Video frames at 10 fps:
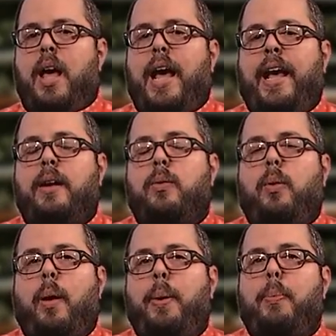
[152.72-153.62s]
and
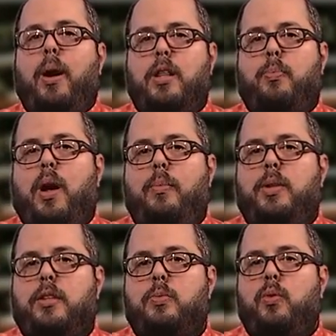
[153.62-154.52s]
a big part of the problem
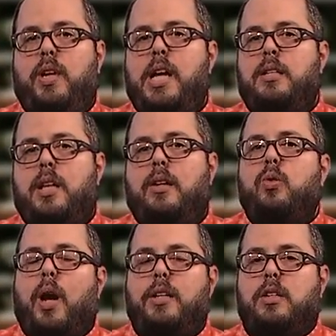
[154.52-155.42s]
with this movie is that it
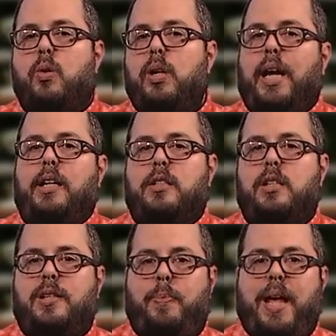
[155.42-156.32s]
tries to create its
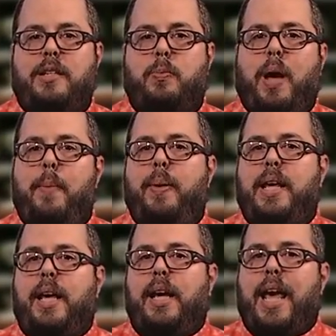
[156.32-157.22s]
suspense by
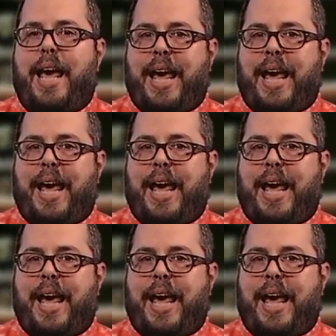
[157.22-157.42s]
being